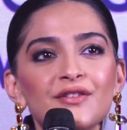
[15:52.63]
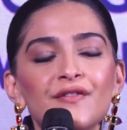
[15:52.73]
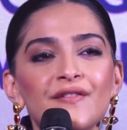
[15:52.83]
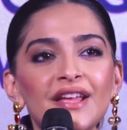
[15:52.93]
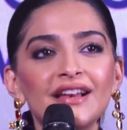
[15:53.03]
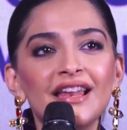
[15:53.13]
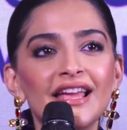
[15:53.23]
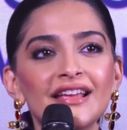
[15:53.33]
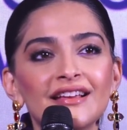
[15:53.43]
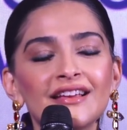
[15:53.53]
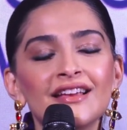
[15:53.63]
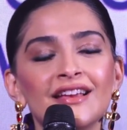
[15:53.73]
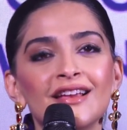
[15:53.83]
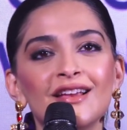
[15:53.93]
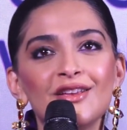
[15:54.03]
You feel like
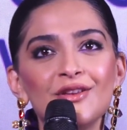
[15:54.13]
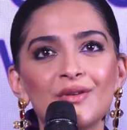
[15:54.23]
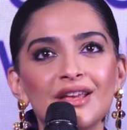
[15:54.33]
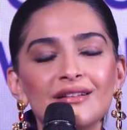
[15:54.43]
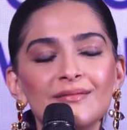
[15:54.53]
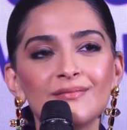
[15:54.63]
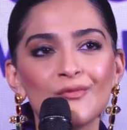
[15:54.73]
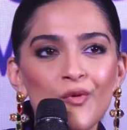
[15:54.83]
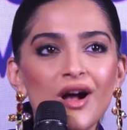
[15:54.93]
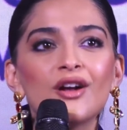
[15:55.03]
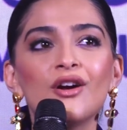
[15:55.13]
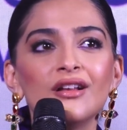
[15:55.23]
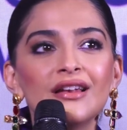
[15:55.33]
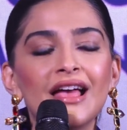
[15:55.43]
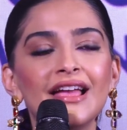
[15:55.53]
you can work
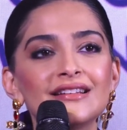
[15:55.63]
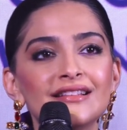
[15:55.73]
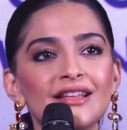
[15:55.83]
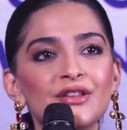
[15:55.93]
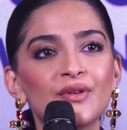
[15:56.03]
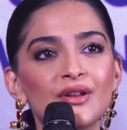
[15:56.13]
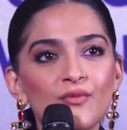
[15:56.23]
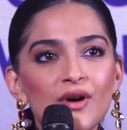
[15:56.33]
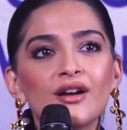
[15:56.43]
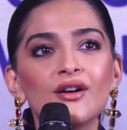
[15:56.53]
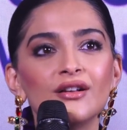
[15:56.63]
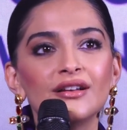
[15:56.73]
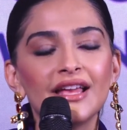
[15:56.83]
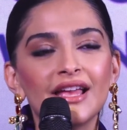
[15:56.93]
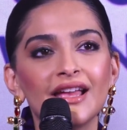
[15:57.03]
all night and then you can work
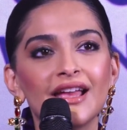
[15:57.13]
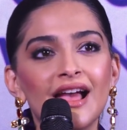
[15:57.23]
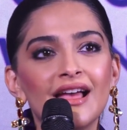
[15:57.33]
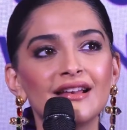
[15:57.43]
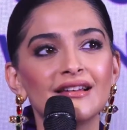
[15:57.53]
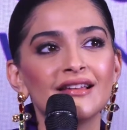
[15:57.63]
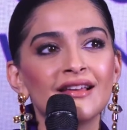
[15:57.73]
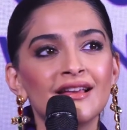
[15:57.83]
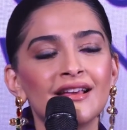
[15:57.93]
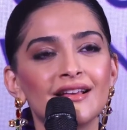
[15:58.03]
all day, and